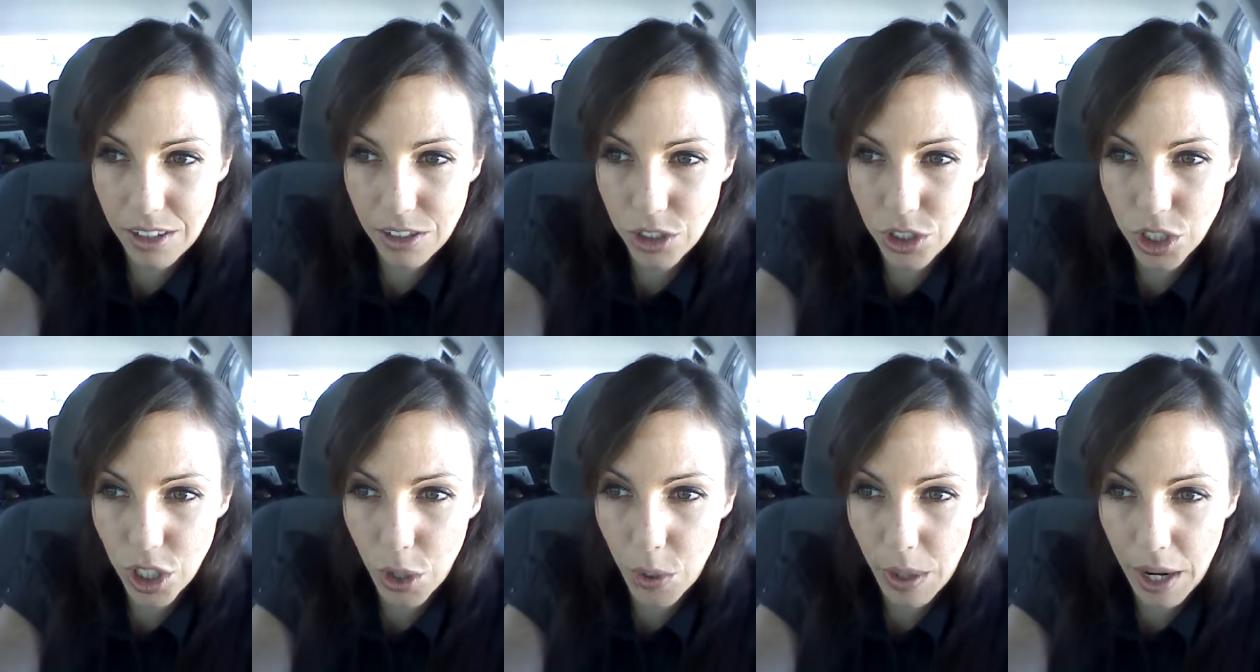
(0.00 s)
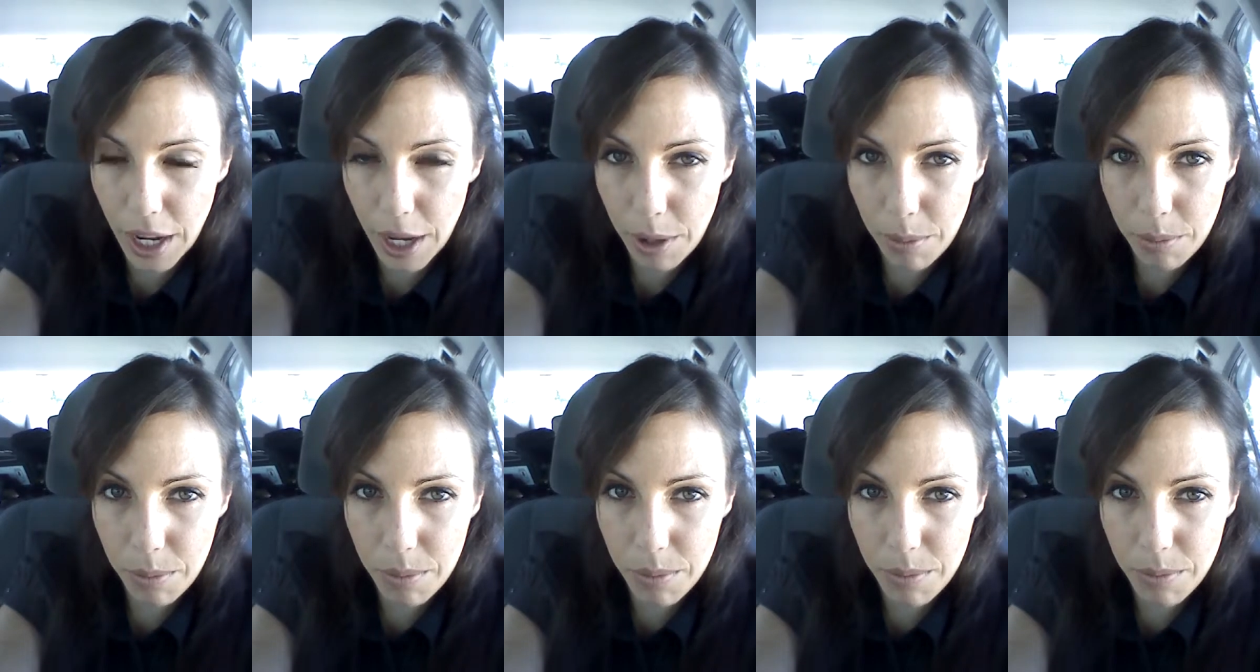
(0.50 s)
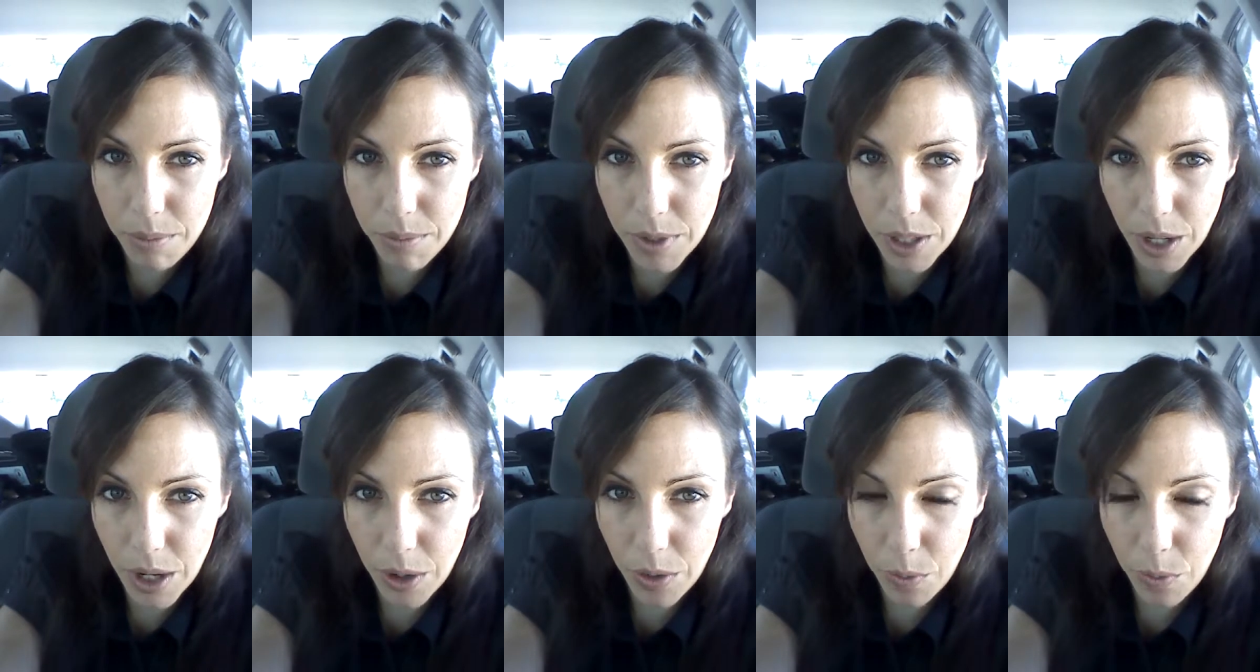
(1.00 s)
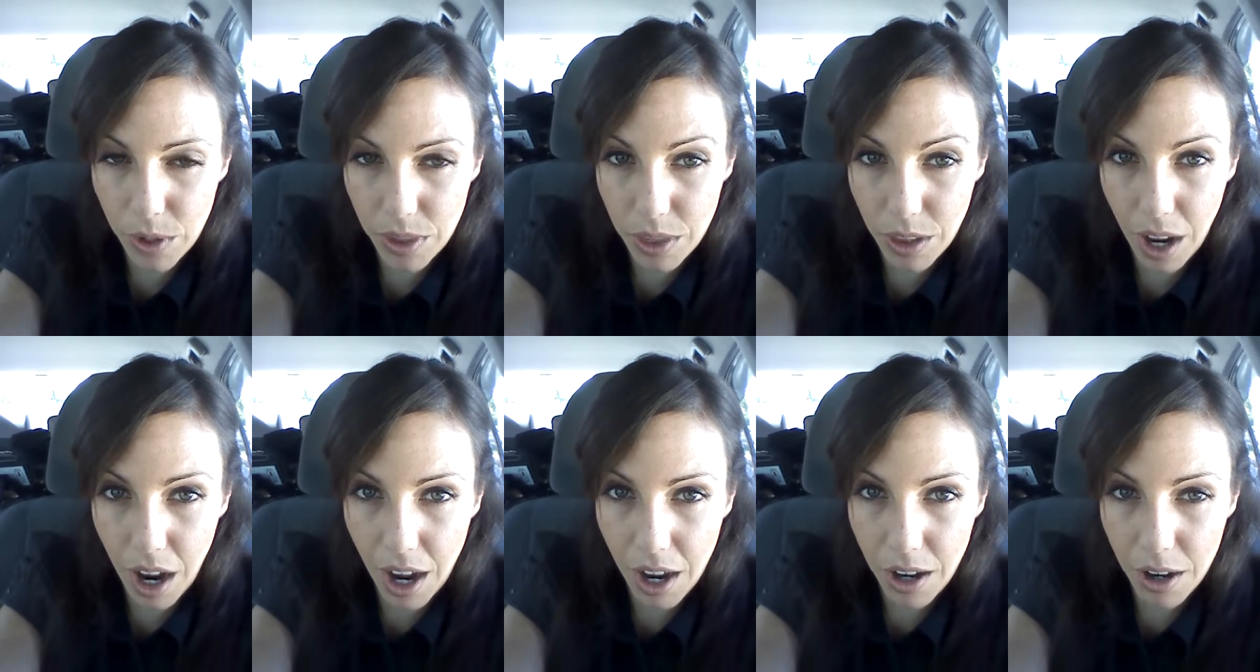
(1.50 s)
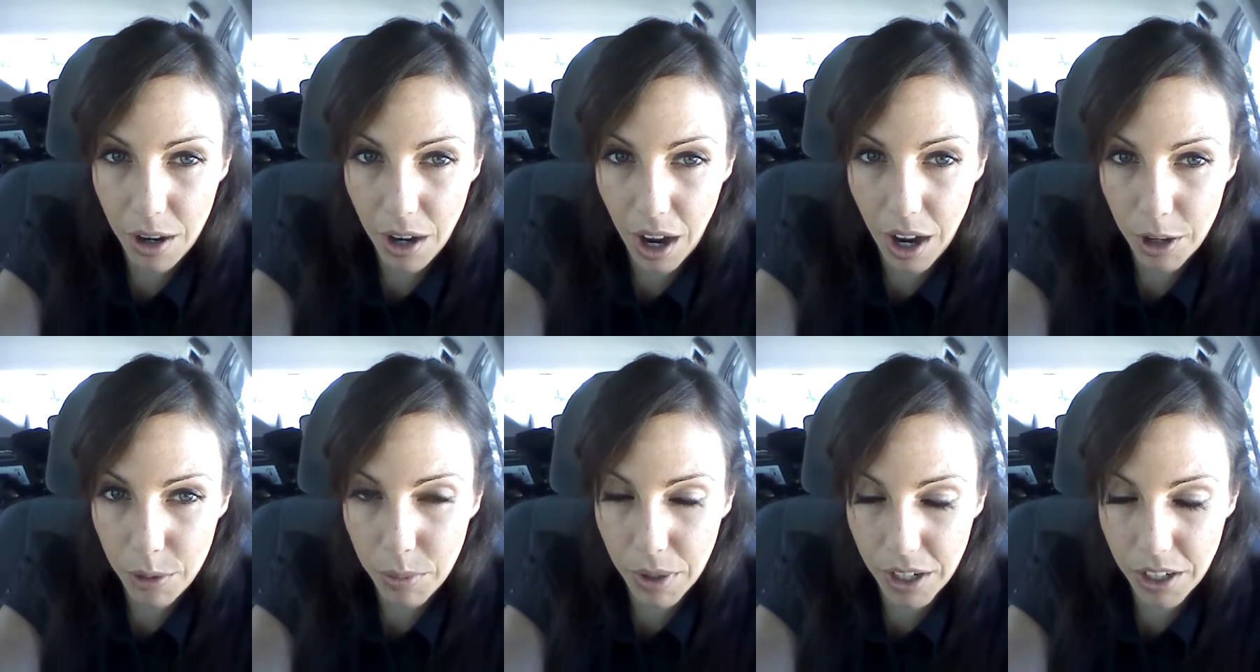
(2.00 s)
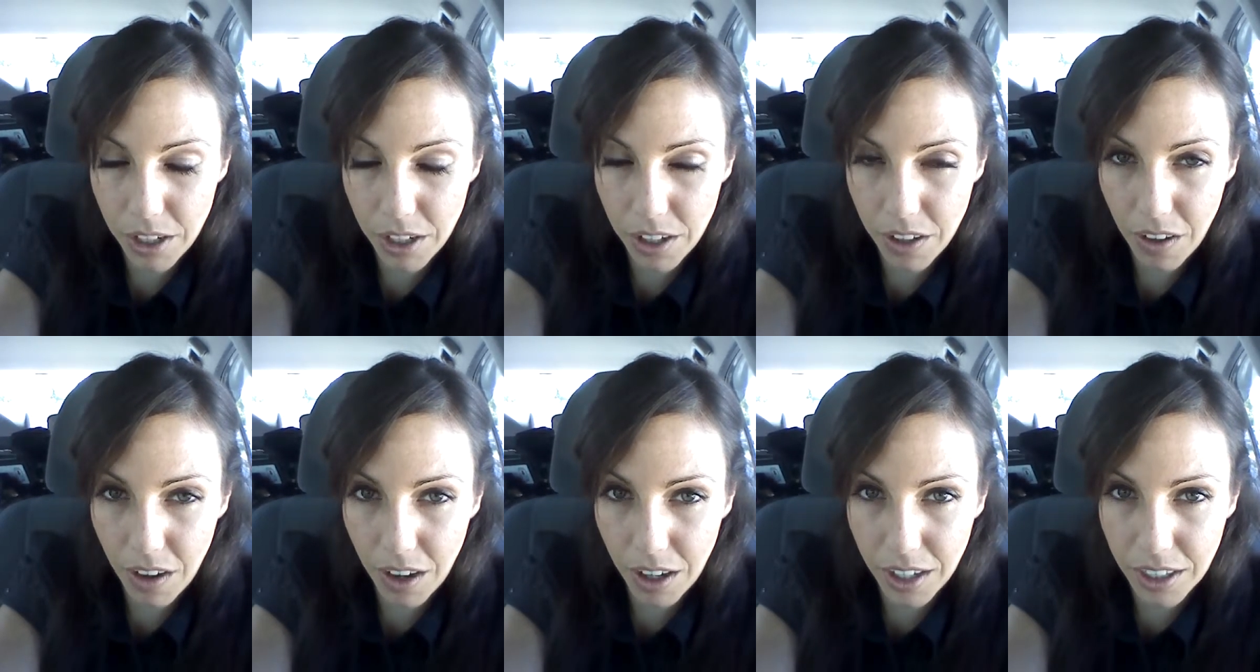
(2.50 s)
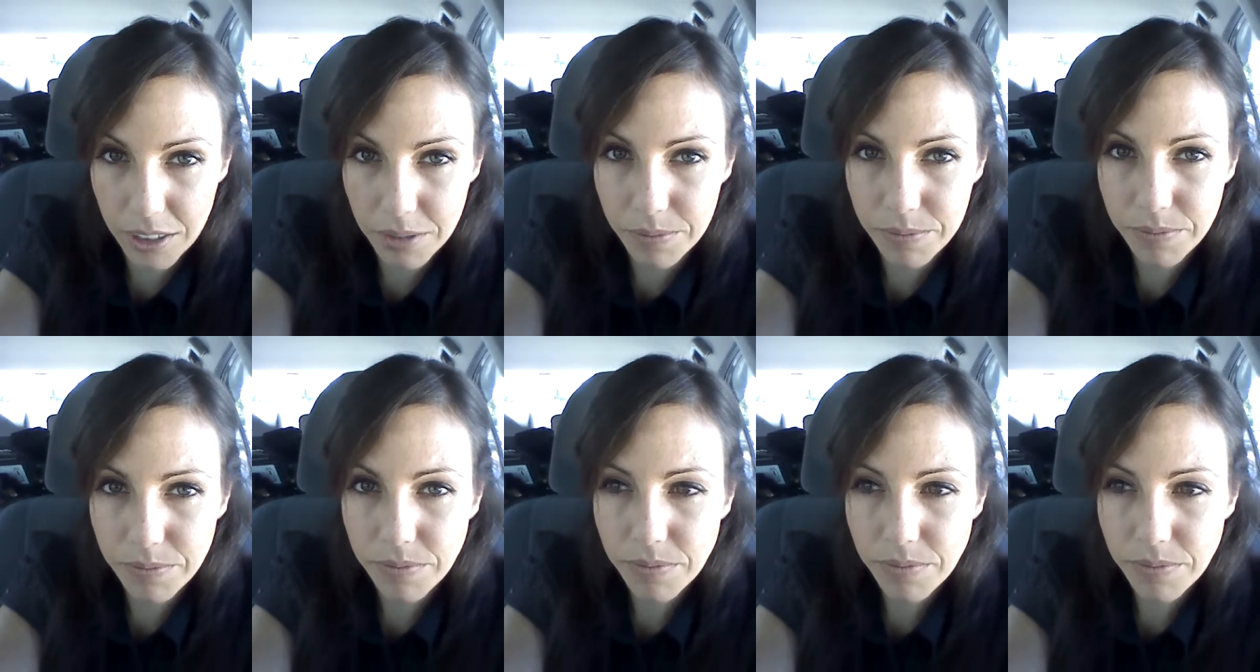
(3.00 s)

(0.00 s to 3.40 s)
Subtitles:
show him, with the heart monitor on,